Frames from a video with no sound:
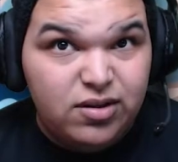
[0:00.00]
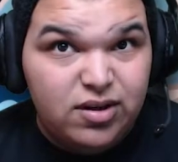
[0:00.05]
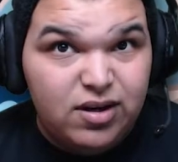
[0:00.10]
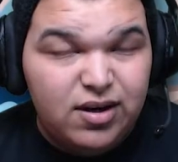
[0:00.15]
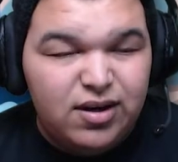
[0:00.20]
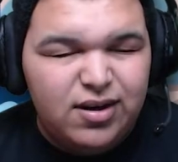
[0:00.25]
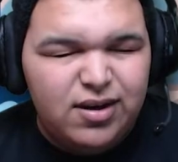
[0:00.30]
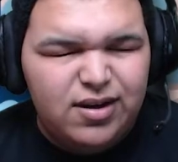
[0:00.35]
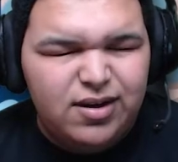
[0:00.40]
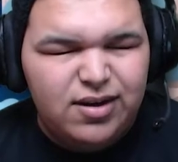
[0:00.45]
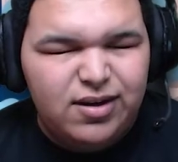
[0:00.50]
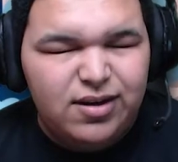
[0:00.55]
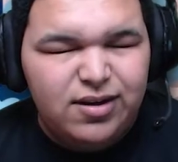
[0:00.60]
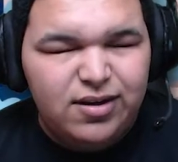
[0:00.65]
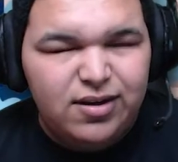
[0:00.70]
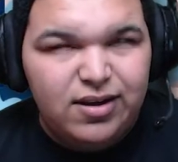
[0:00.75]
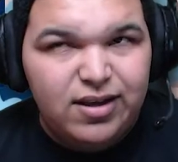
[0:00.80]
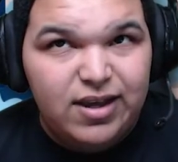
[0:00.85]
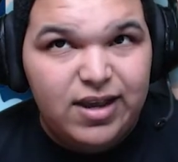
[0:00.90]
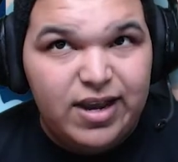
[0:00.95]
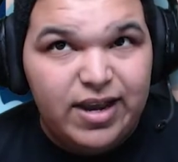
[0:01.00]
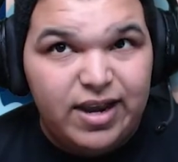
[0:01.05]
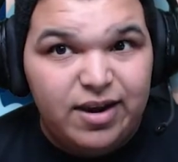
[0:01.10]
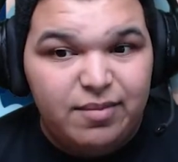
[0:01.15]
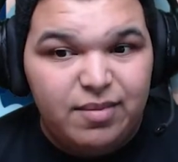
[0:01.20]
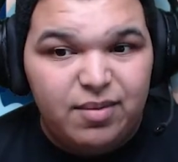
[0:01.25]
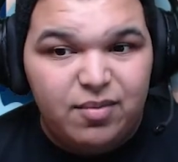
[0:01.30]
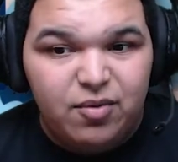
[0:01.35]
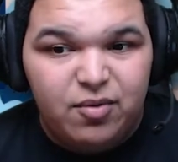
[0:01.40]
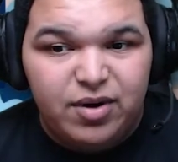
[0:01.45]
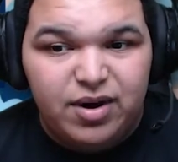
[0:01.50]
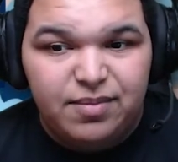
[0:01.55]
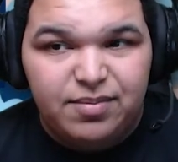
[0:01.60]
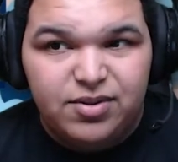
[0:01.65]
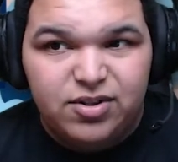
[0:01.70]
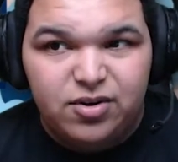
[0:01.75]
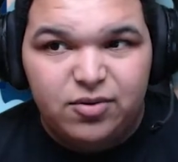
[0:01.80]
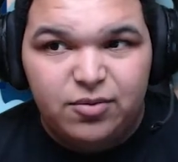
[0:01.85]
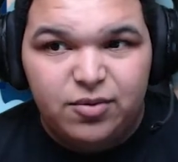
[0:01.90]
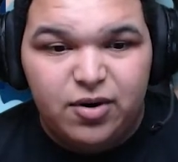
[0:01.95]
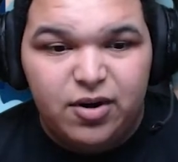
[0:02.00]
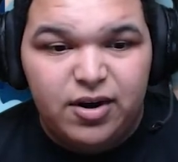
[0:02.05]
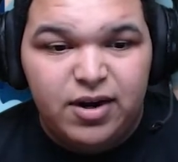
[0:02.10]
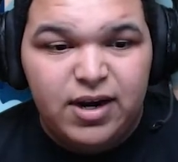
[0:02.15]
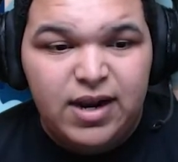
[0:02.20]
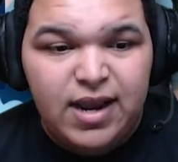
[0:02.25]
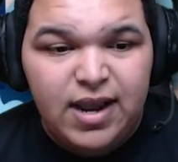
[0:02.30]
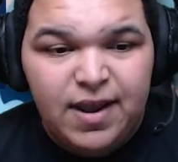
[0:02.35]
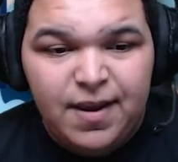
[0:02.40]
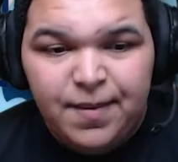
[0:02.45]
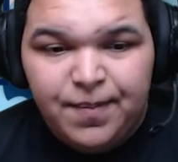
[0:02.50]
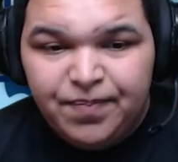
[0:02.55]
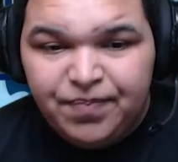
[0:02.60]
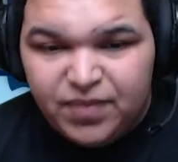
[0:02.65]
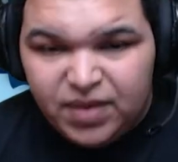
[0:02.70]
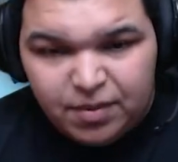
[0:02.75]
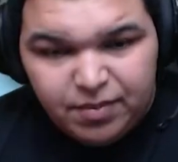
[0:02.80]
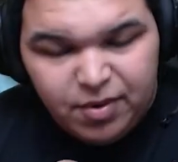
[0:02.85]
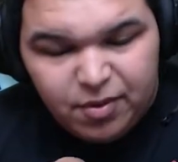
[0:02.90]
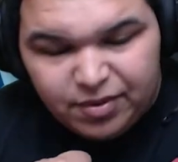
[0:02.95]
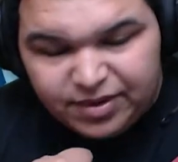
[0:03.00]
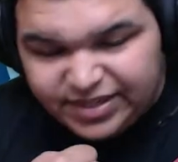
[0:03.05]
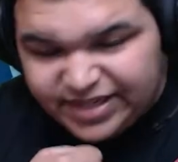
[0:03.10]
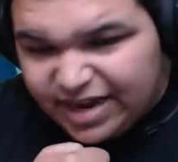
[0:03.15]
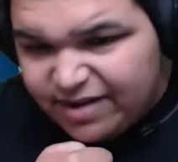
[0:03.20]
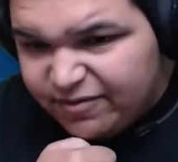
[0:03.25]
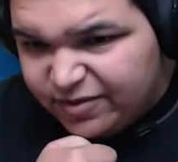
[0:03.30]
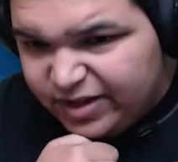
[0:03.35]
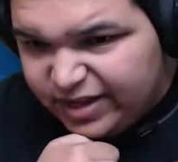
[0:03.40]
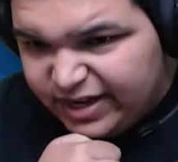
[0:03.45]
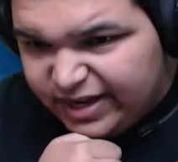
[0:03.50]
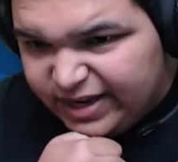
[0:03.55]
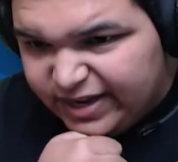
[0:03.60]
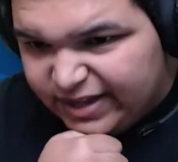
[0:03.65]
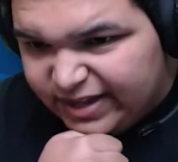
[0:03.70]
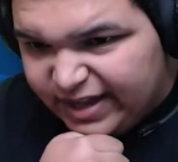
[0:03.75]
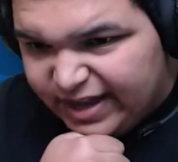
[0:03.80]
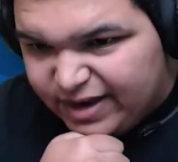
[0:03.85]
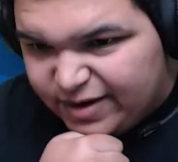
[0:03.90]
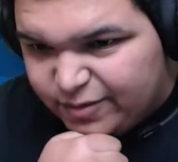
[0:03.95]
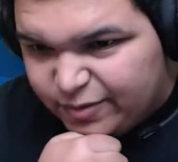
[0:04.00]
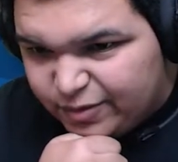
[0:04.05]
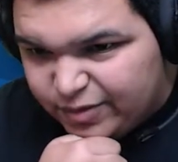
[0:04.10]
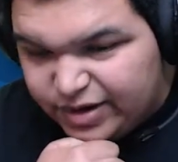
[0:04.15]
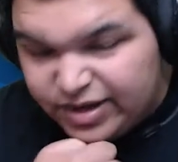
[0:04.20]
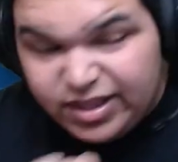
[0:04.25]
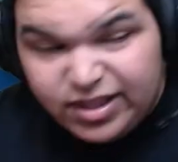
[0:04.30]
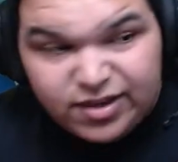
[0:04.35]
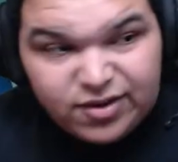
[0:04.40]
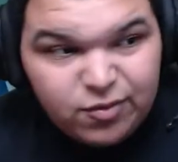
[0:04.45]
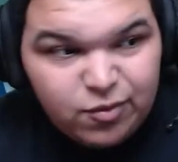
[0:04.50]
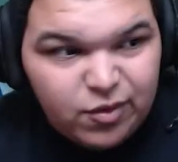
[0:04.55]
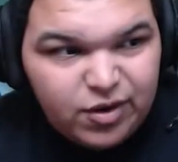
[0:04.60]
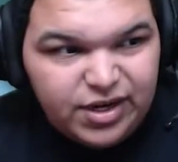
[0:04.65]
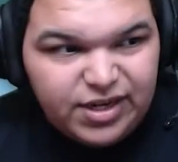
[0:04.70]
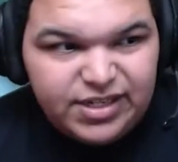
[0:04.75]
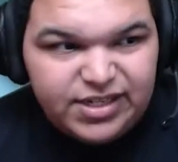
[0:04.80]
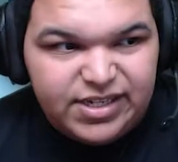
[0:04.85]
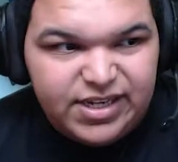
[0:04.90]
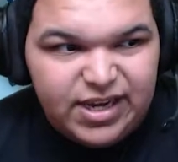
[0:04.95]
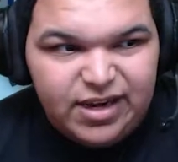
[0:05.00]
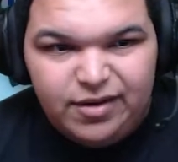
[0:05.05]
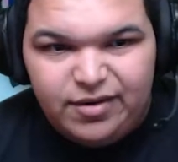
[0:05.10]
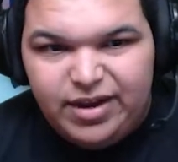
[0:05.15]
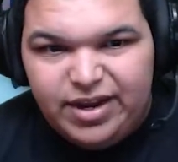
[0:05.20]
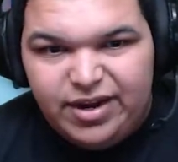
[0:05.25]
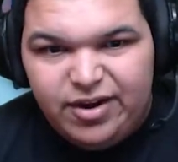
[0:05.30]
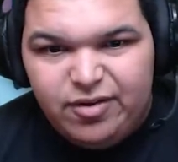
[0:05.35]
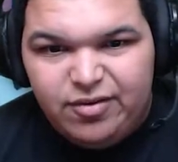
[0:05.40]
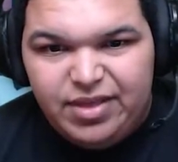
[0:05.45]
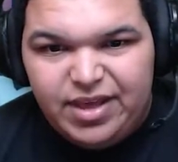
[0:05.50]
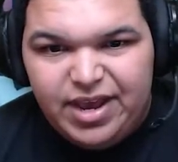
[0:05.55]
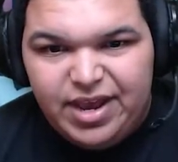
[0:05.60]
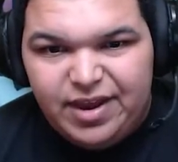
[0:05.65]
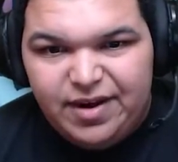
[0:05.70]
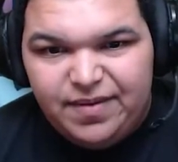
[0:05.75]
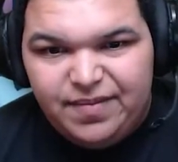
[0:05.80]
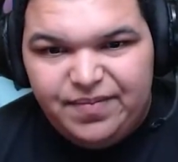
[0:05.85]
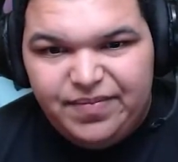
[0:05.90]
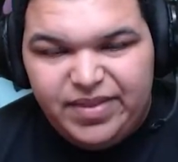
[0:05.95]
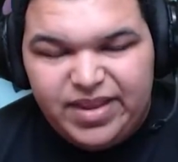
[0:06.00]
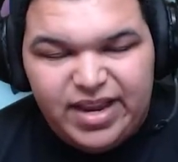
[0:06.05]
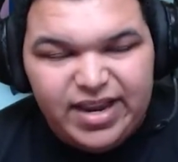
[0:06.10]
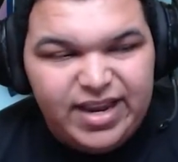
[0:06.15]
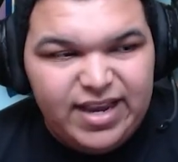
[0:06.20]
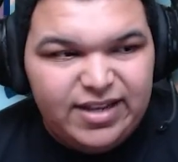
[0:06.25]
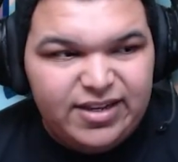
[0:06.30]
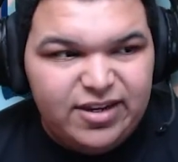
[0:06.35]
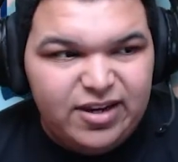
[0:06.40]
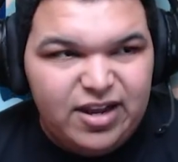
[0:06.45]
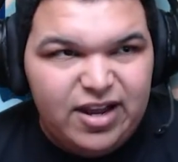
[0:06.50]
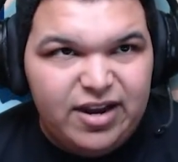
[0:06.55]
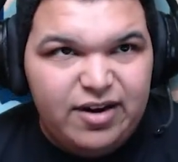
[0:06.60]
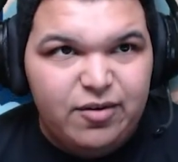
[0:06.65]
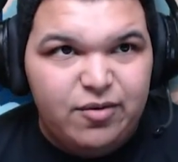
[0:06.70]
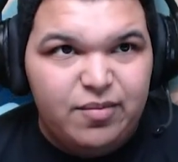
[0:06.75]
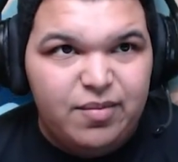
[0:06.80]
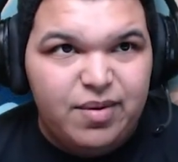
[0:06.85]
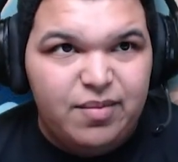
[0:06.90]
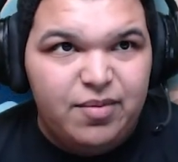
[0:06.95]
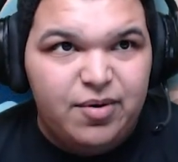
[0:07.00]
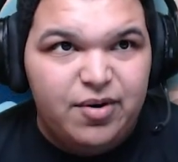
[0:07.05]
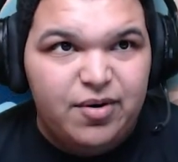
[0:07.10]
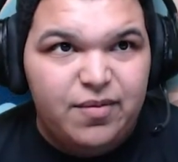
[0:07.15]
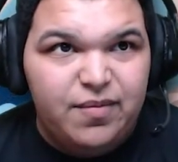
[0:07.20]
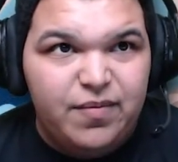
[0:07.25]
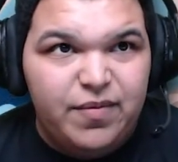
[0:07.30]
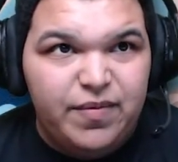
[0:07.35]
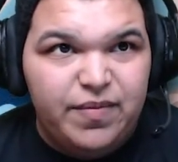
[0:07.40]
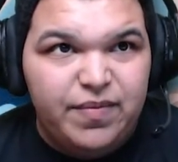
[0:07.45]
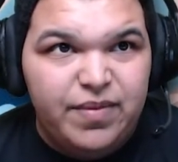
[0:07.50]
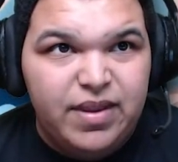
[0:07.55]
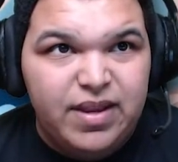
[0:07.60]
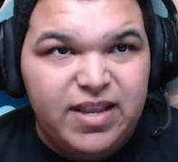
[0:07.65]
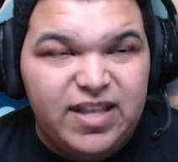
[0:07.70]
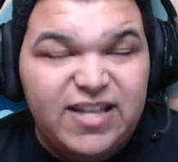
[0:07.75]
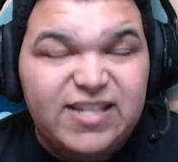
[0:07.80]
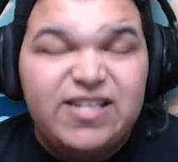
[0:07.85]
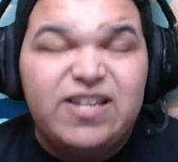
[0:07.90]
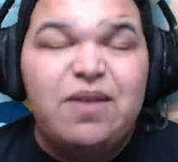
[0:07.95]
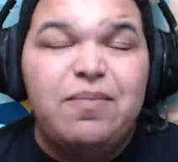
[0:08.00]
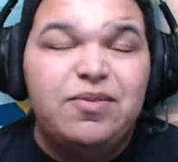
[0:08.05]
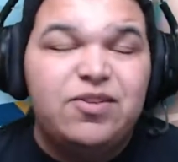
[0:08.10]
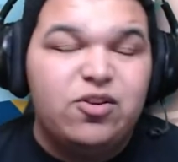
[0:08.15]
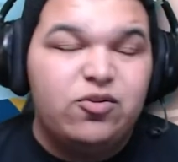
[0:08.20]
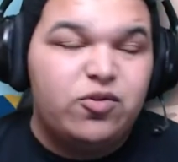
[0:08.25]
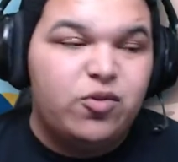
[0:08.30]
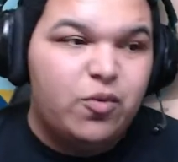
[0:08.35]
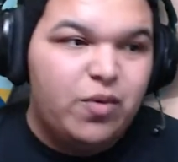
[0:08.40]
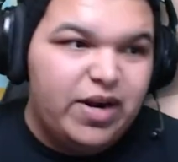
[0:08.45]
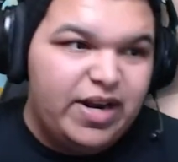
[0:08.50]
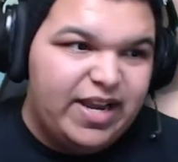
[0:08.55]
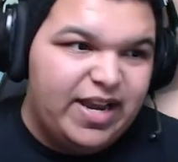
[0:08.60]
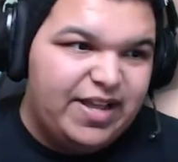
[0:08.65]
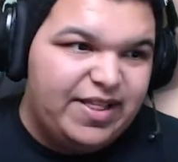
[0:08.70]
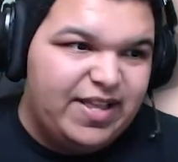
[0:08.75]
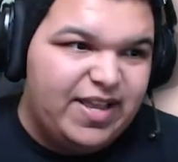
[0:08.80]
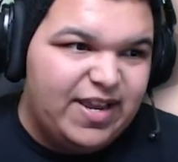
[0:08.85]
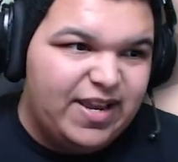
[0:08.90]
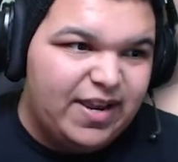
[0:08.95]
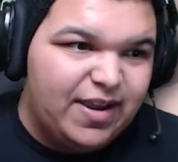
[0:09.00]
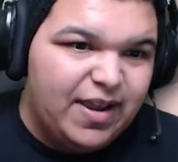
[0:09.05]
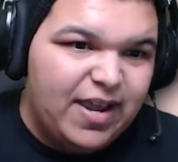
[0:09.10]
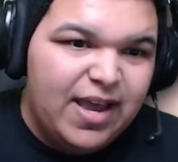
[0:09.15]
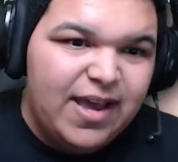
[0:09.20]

I can't remember what episode we're on, but we're definitely we're in the 20s now. I know that. I can't tell. I don't remember. This is episode 20, I think.